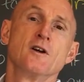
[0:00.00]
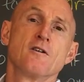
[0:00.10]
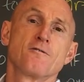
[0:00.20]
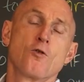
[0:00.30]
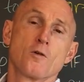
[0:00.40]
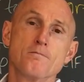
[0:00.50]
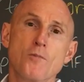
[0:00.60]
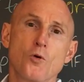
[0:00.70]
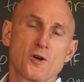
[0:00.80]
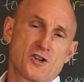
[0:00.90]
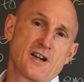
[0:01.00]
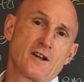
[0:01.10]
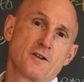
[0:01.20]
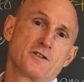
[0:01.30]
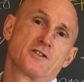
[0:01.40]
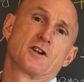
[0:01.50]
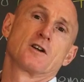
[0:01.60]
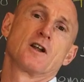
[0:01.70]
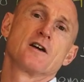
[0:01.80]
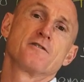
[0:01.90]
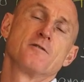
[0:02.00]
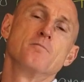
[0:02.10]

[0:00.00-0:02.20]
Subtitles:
for more challenges in our life,